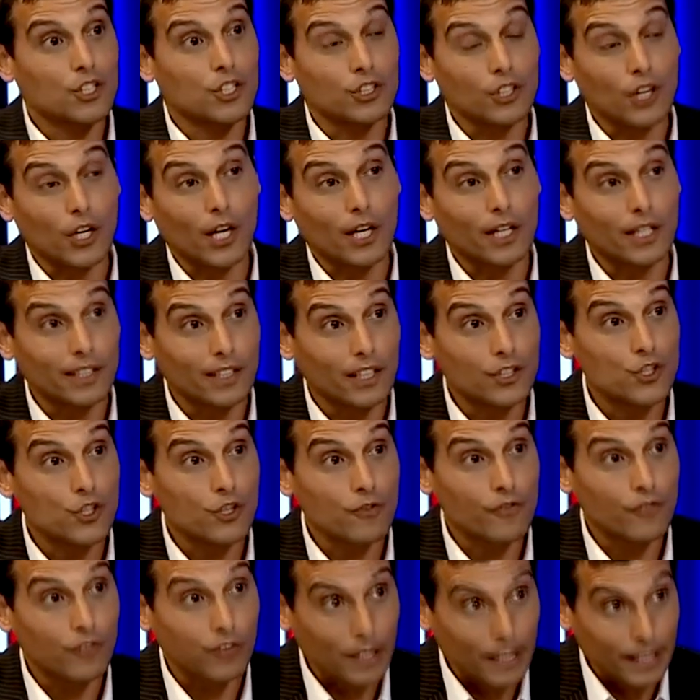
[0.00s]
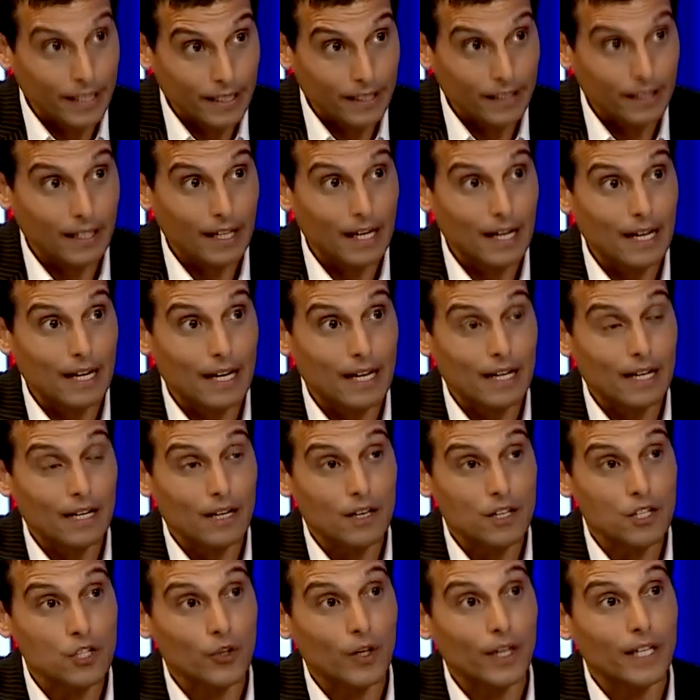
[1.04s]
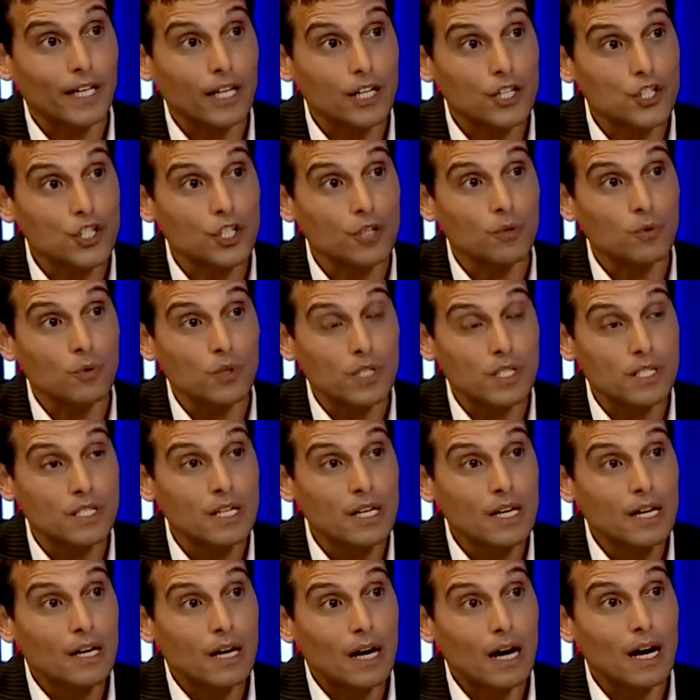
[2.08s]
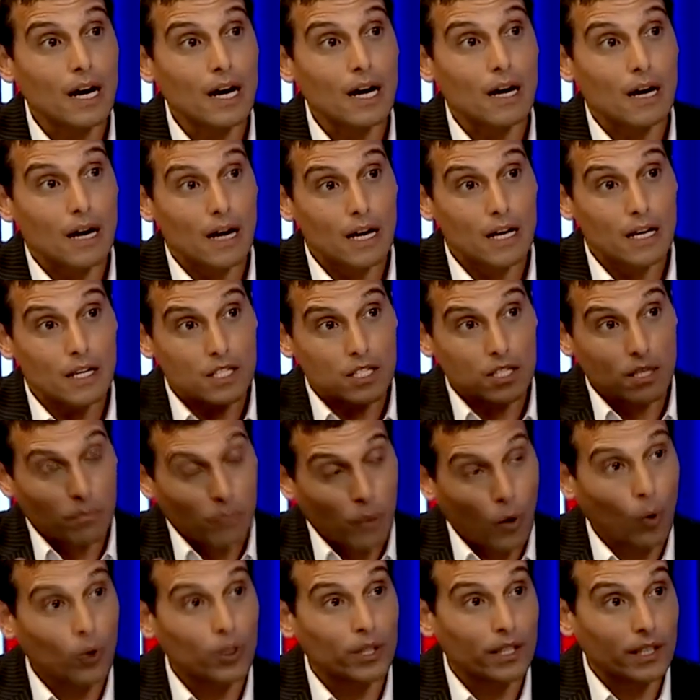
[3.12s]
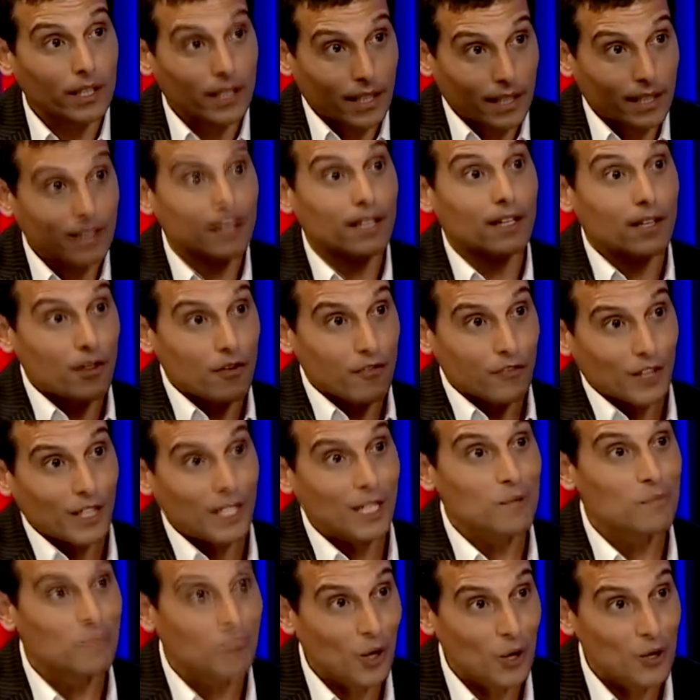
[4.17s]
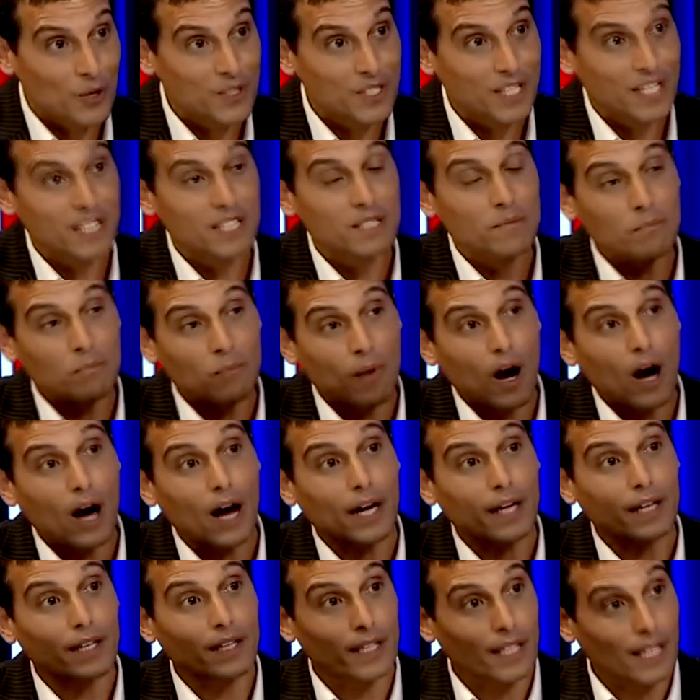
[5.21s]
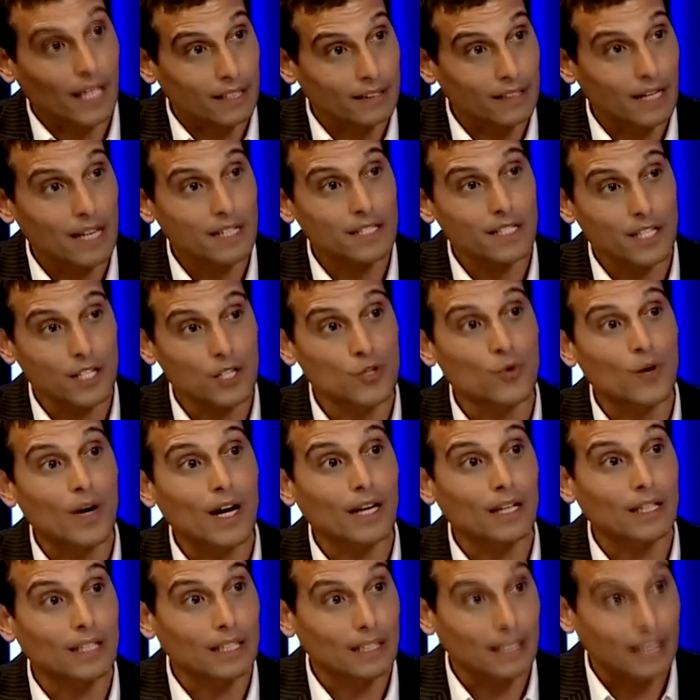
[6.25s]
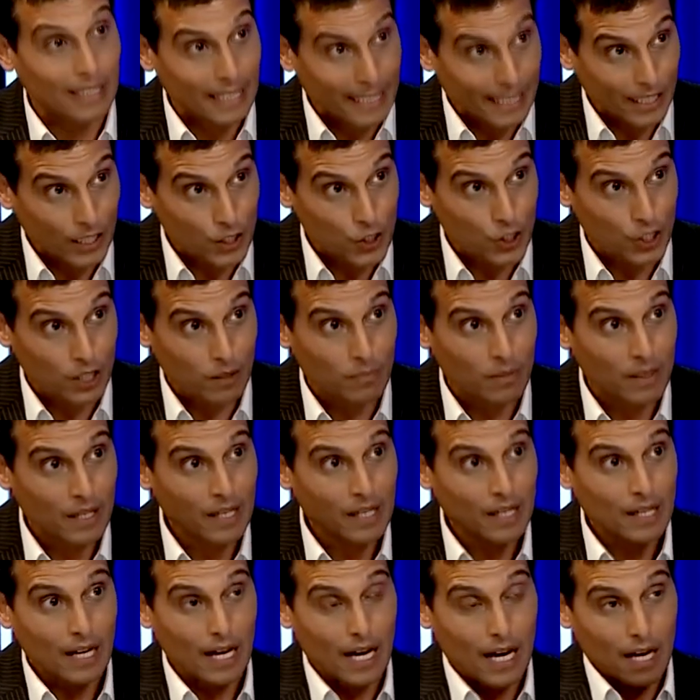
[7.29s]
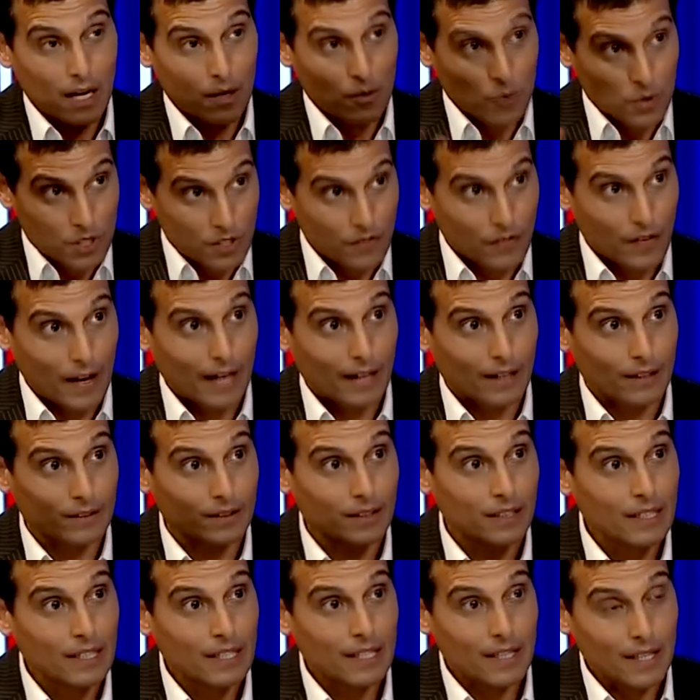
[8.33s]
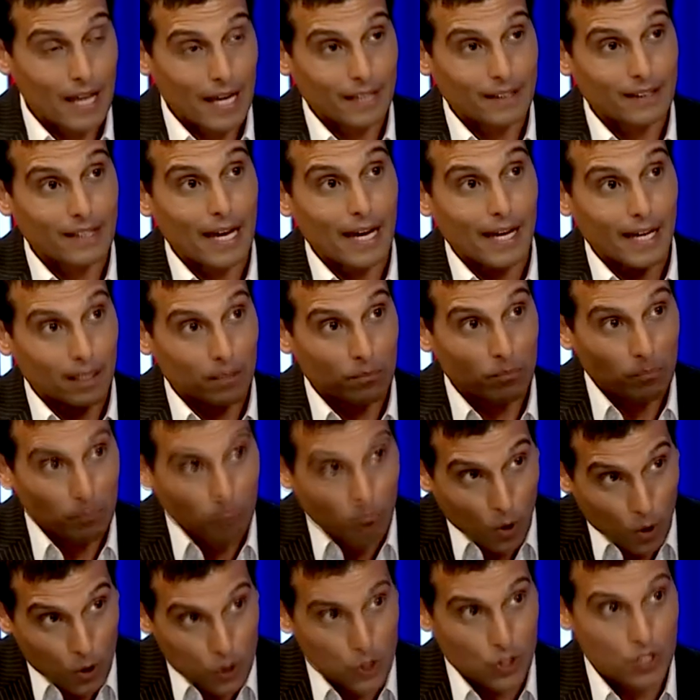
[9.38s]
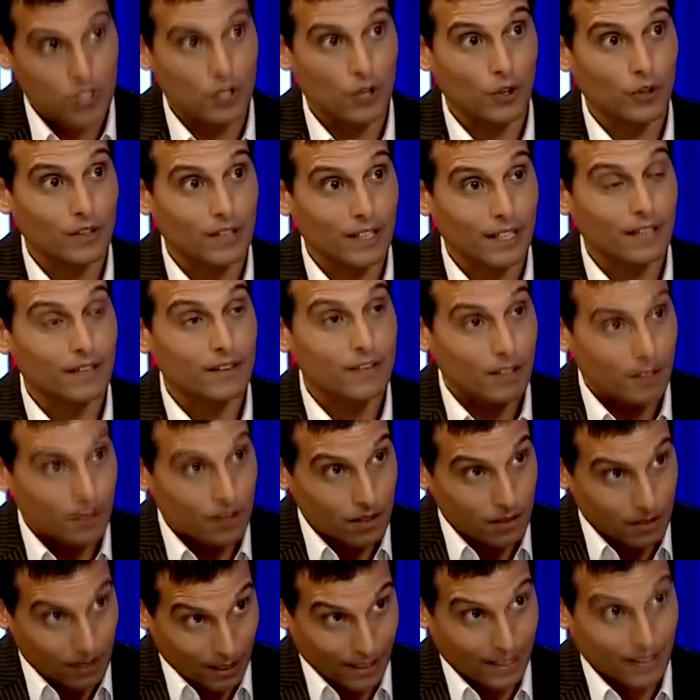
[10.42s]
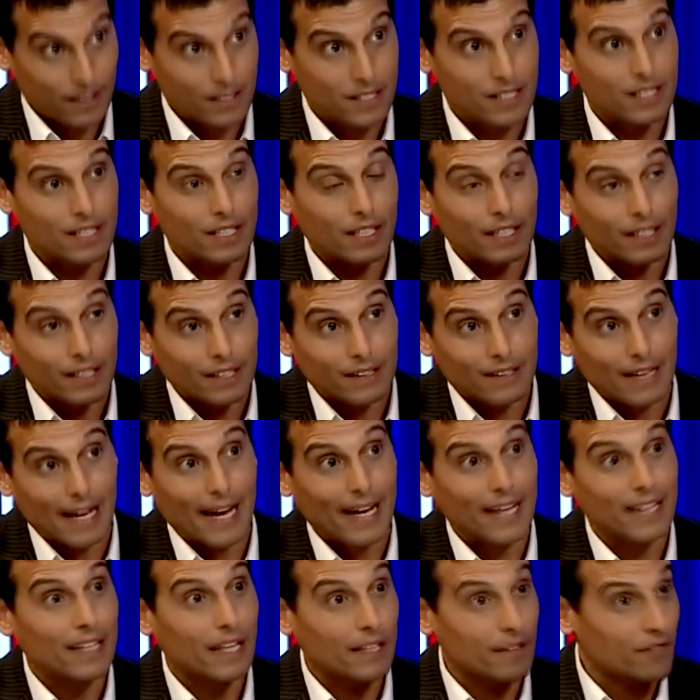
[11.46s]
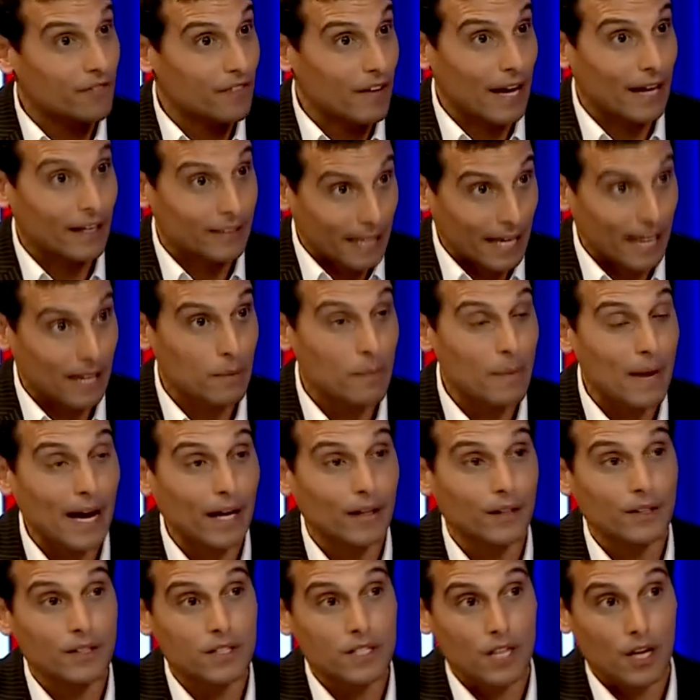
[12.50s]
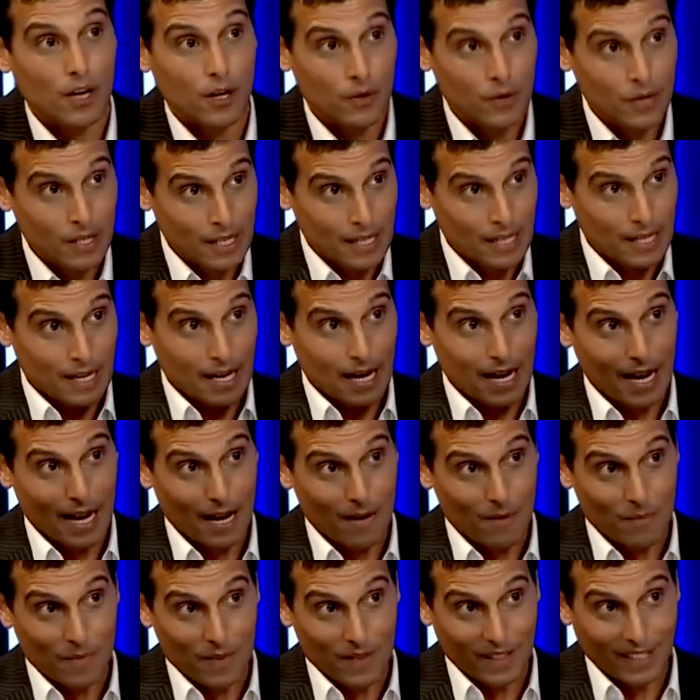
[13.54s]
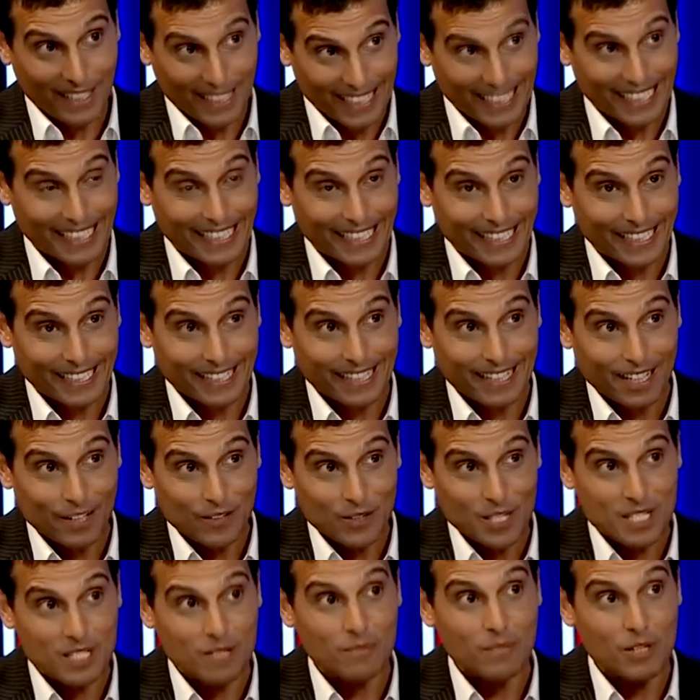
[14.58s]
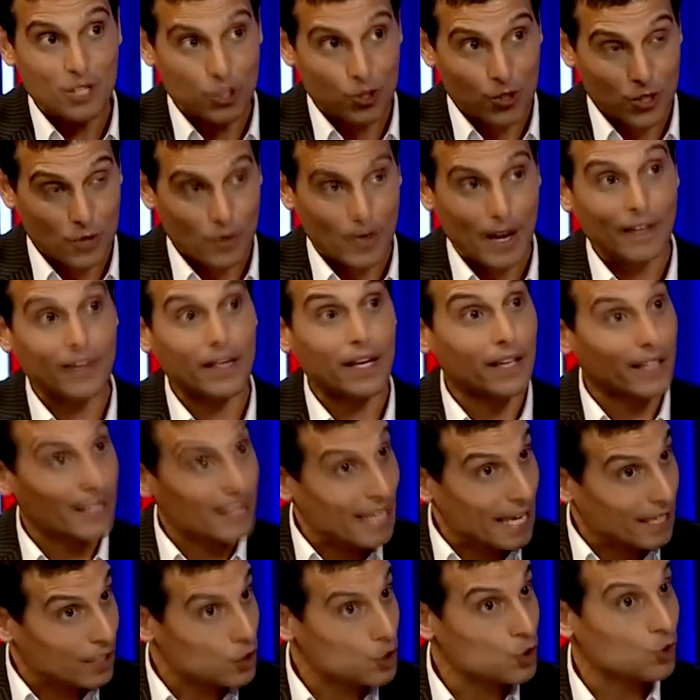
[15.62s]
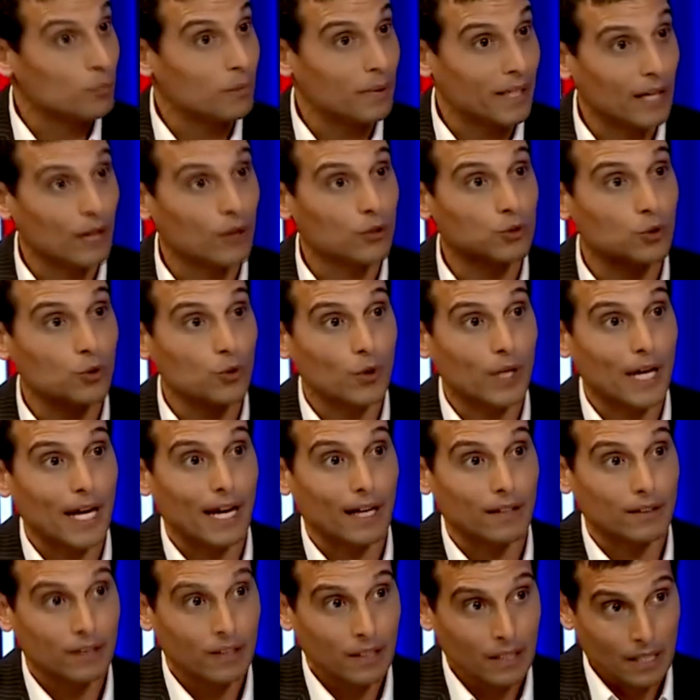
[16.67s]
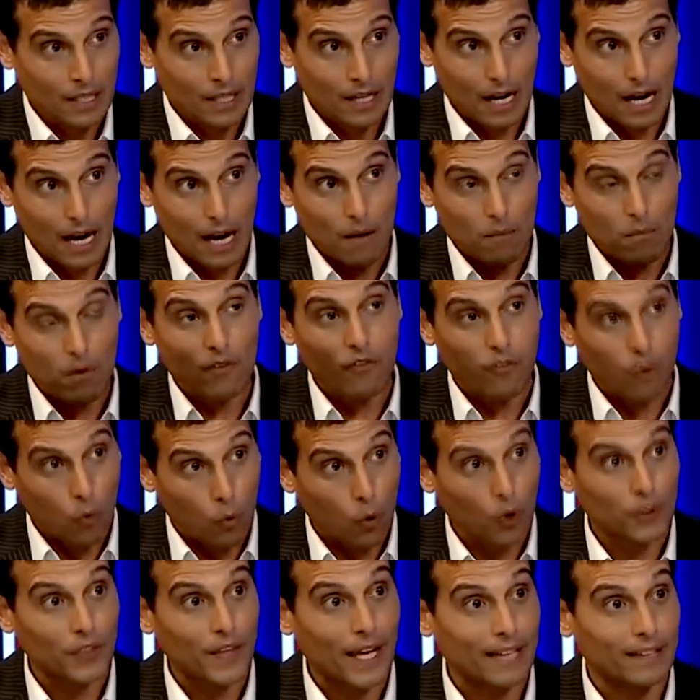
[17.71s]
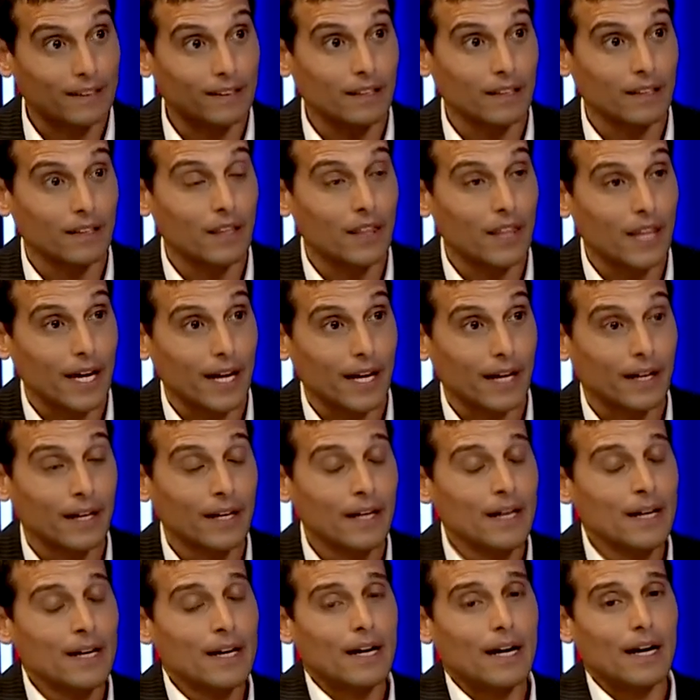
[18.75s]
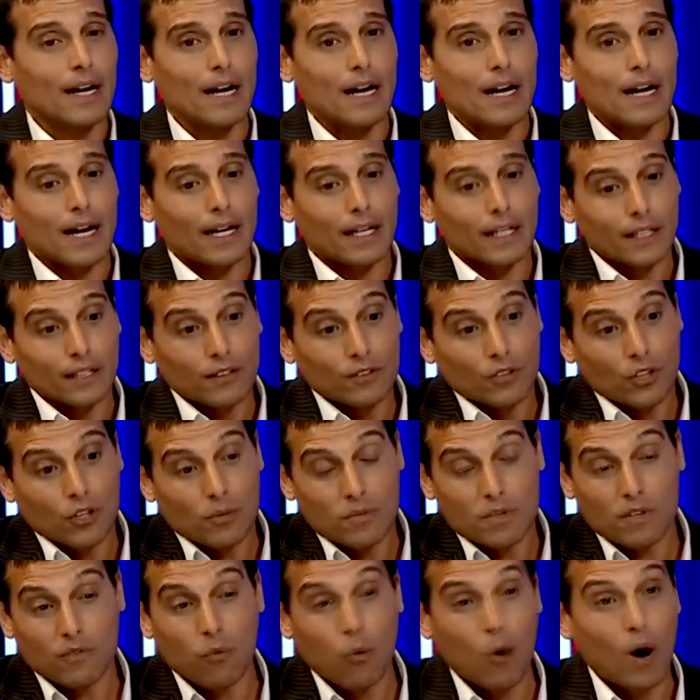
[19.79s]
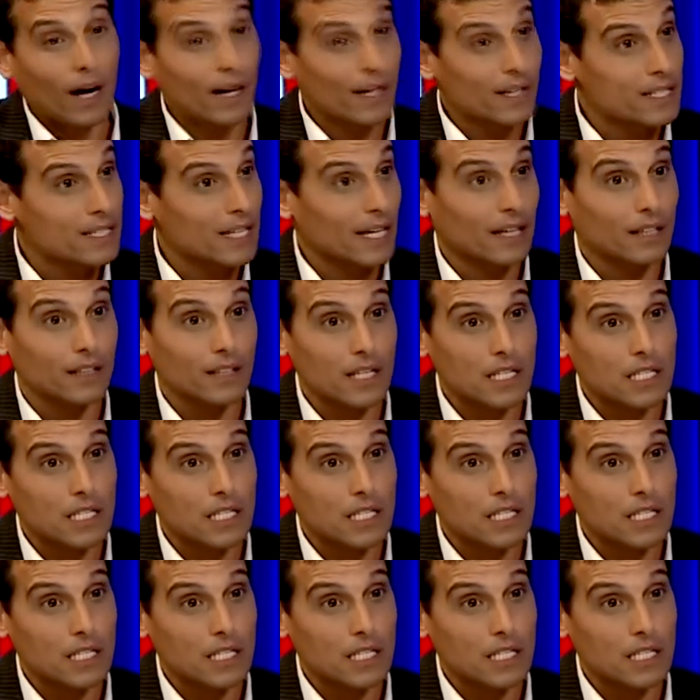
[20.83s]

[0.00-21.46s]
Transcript: she not only did she flee uh, Australia, she was uh, supported in the fleeing process by the Adass Israel leadership. Uh, it was found that they had purchased her ticket, the tickets the day they found out about it. So um, clearly there is some issues around that and they should be held to account um, for what they did there. Uh, and in terms of why it has taken